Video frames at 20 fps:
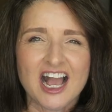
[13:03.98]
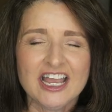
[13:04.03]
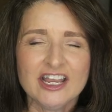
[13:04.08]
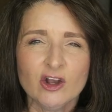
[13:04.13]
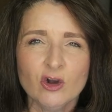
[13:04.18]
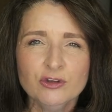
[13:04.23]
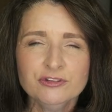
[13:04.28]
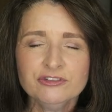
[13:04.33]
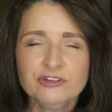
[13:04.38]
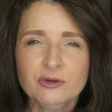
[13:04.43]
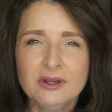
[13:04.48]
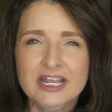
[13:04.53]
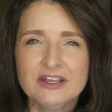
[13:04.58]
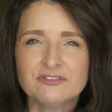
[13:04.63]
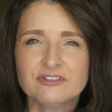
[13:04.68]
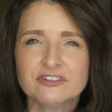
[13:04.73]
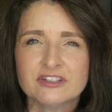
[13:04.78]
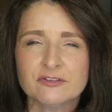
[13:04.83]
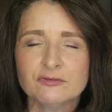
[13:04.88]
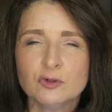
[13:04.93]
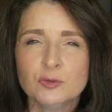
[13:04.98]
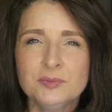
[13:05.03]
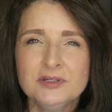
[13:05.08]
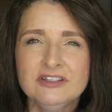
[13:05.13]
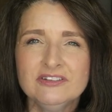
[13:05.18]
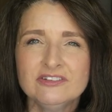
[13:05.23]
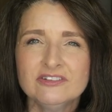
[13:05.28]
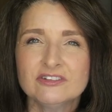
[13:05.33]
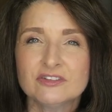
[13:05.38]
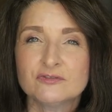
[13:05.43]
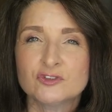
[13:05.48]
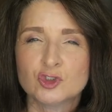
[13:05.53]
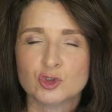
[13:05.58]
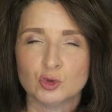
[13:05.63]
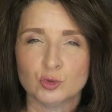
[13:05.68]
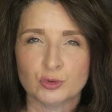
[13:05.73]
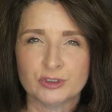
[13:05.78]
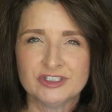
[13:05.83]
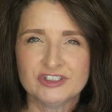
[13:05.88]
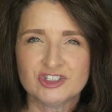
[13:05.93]
I also have several pieces of
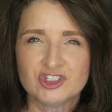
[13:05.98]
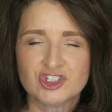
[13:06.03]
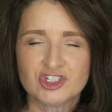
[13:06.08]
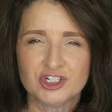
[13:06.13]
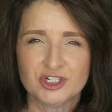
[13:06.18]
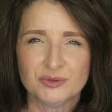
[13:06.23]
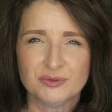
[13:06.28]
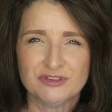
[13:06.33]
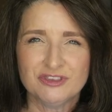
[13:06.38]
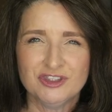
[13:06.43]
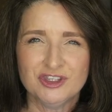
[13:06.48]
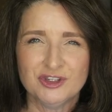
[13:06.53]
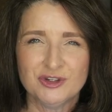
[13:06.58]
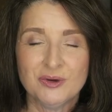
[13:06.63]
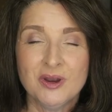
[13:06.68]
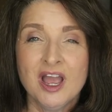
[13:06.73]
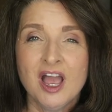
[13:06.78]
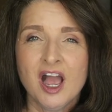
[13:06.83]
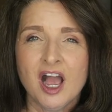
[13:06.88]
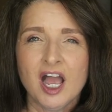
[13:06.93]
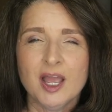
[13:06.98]
jewelry to share with you.